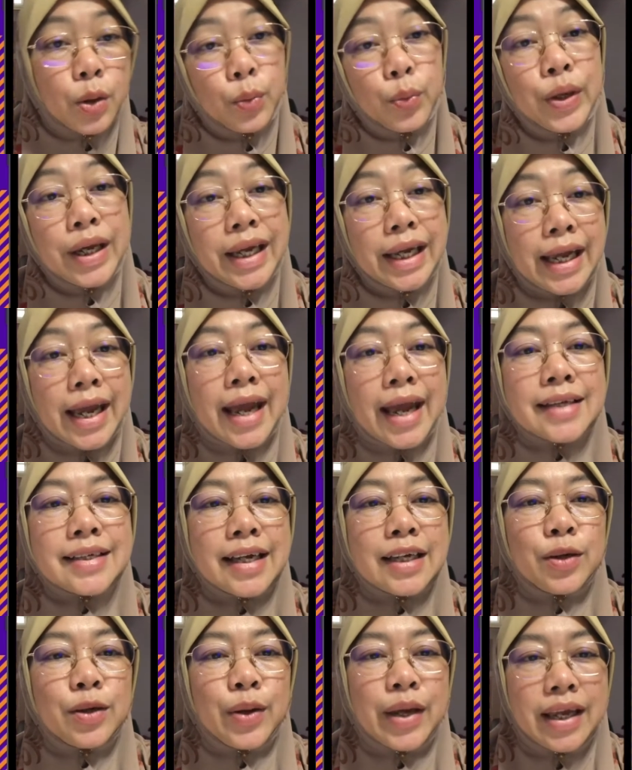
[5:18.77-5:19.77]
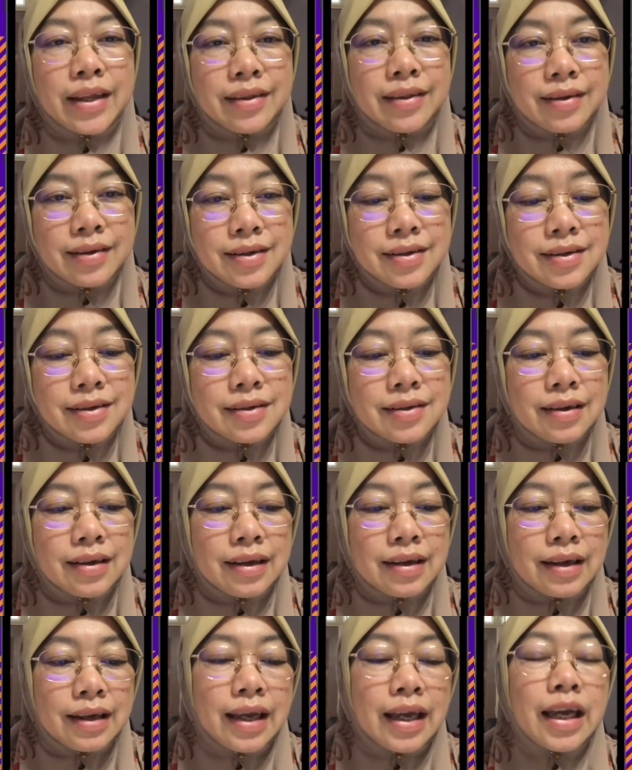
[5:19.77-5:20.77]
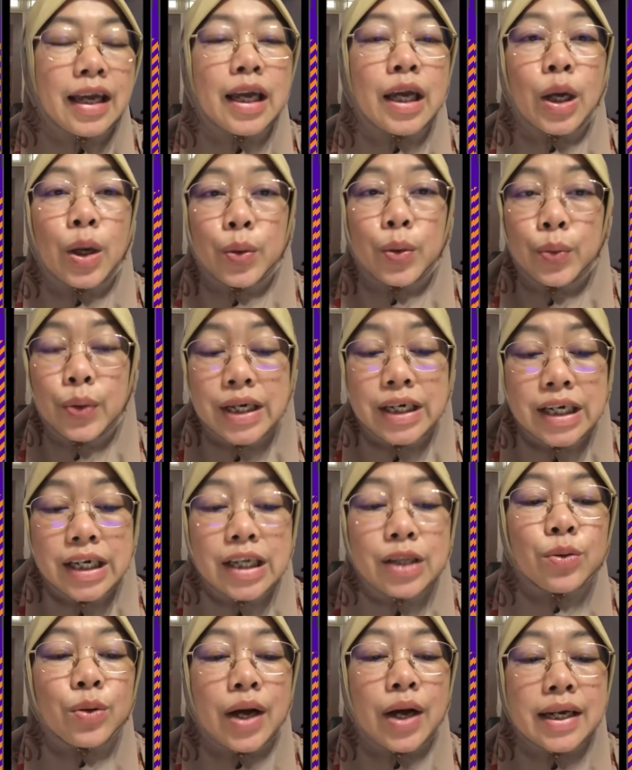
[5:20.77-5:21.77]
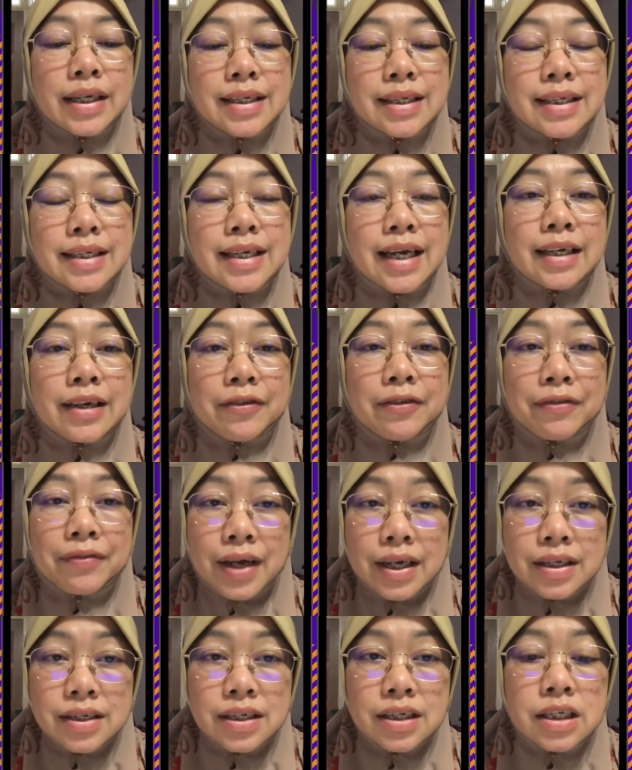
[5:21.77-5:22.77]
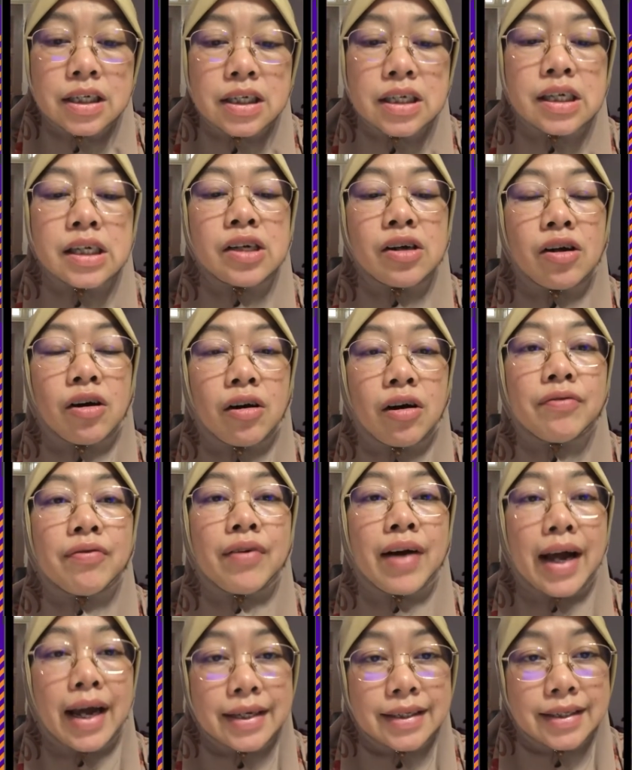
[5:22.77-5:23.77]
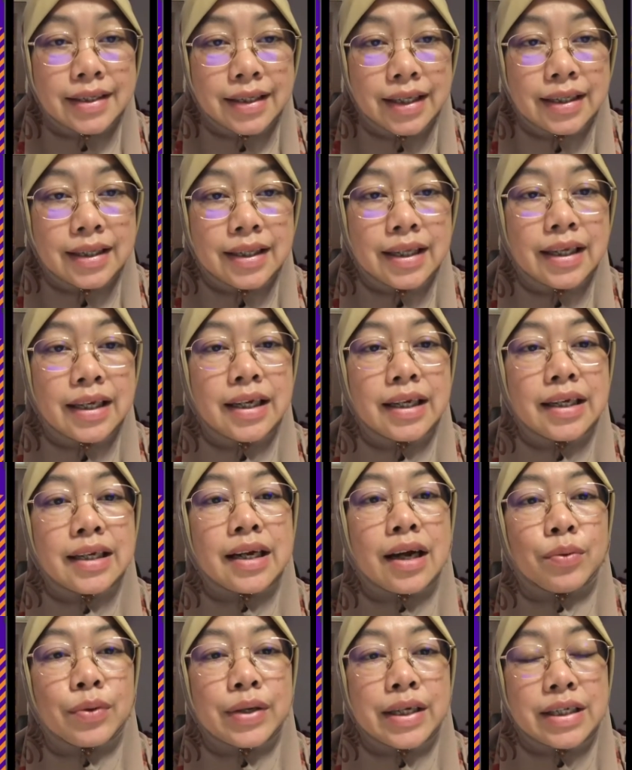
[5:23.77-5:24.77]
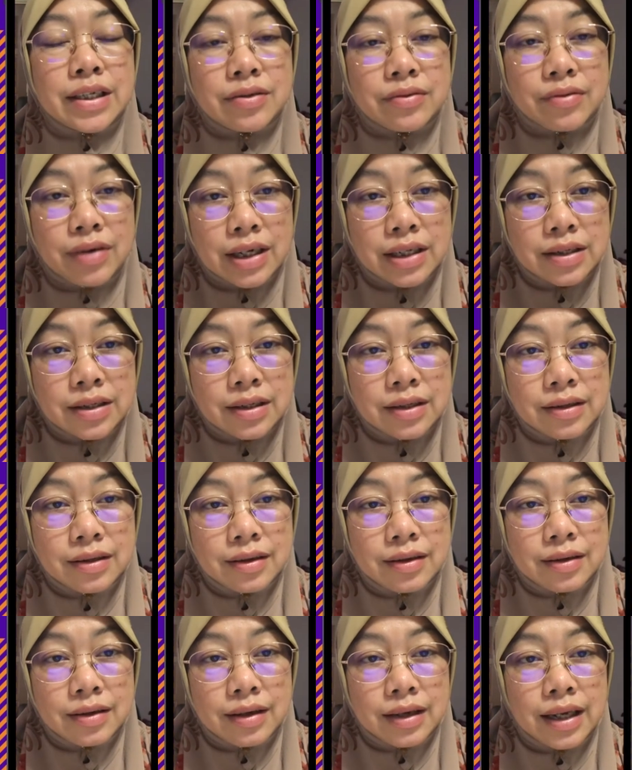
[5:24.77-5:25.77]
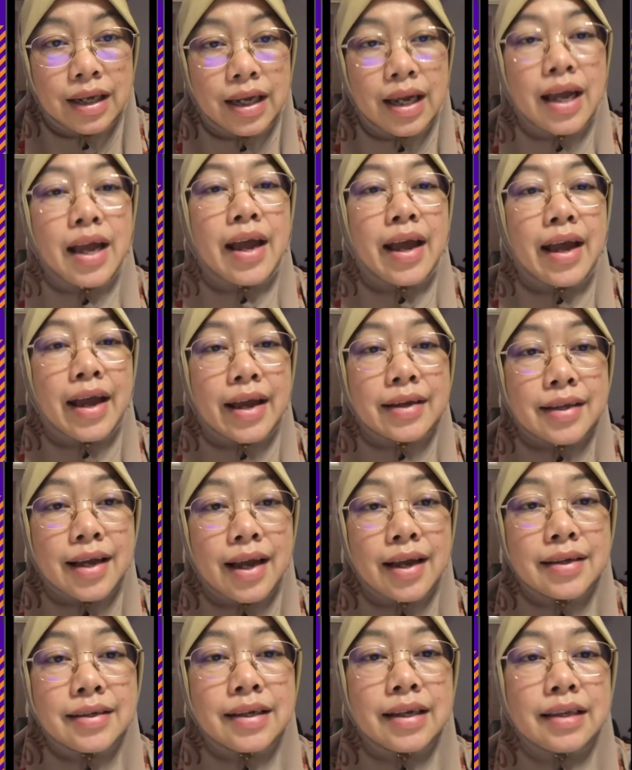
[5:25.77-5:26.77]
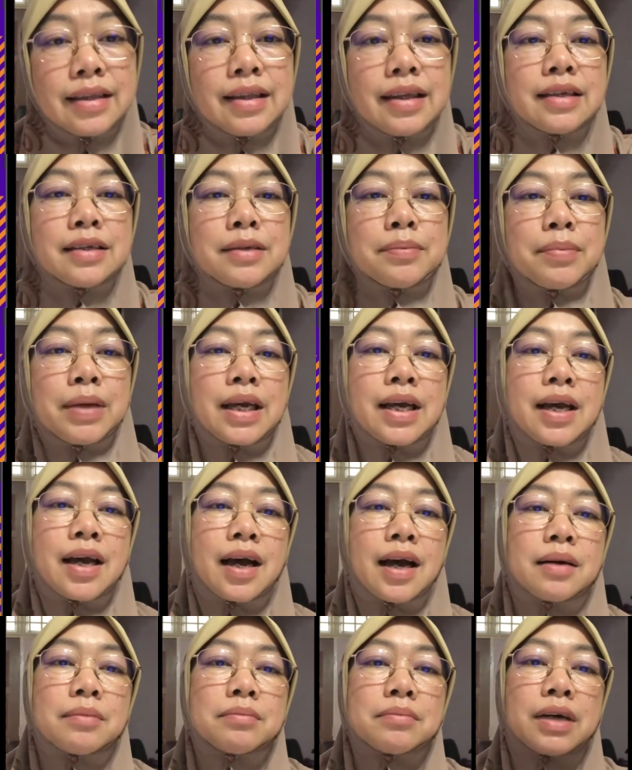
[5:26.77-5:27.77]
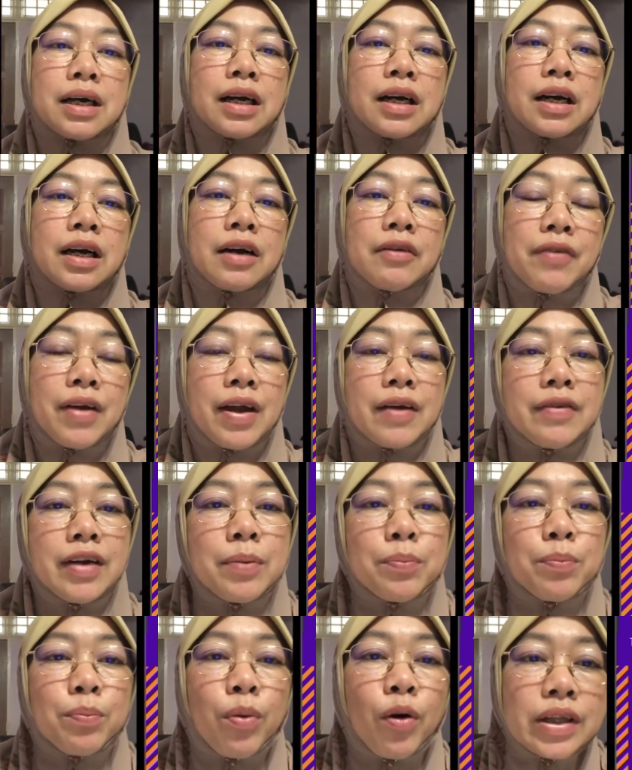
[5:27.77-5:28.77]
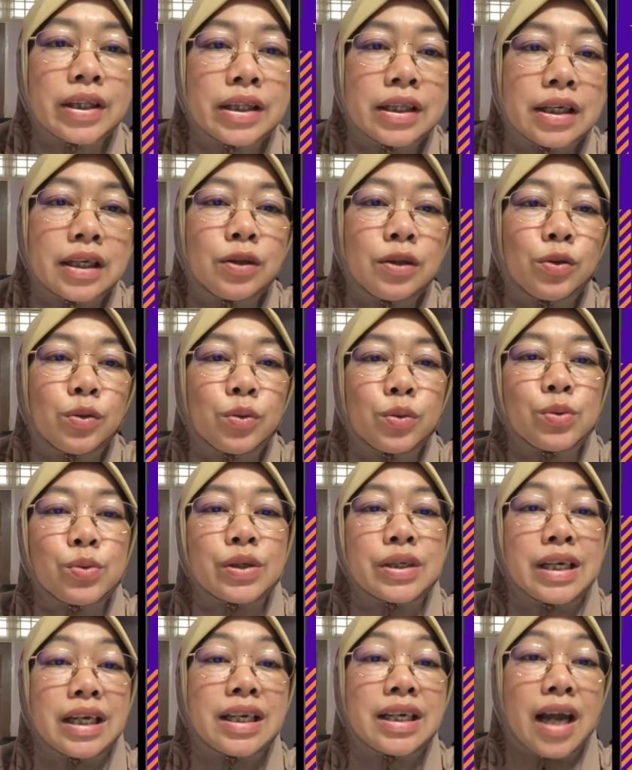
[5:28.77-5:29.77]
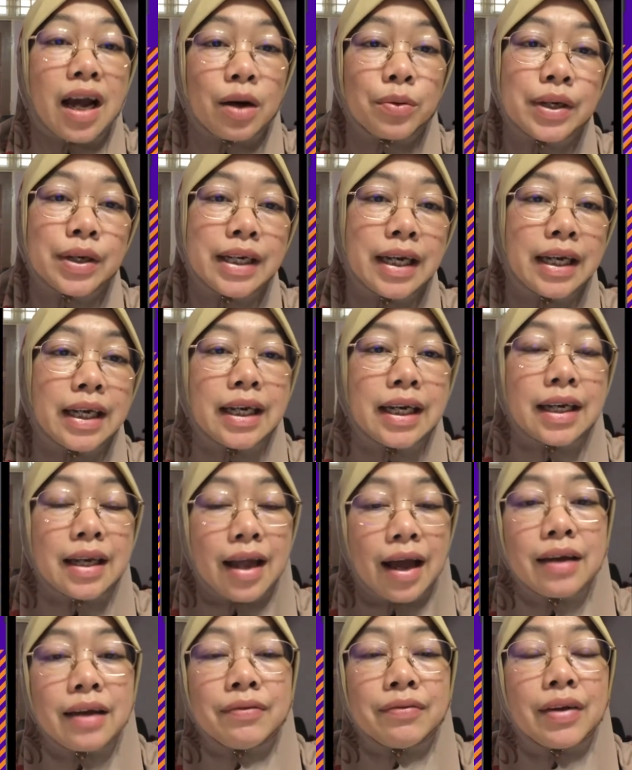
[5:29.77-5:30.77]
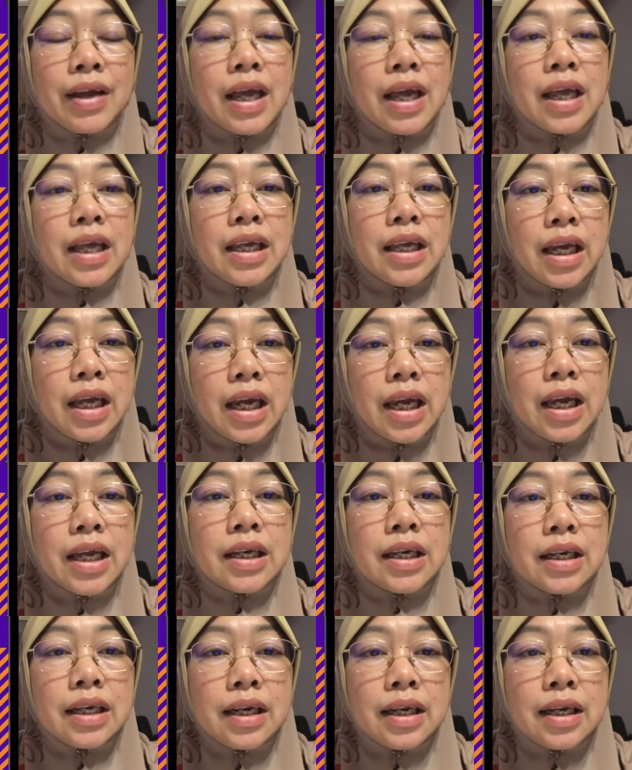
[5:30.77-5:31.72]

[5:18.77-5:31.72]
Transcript: We as educators, we need to understand the function of ICT in our instruction. As ICTs become a very important tools in our daily life, it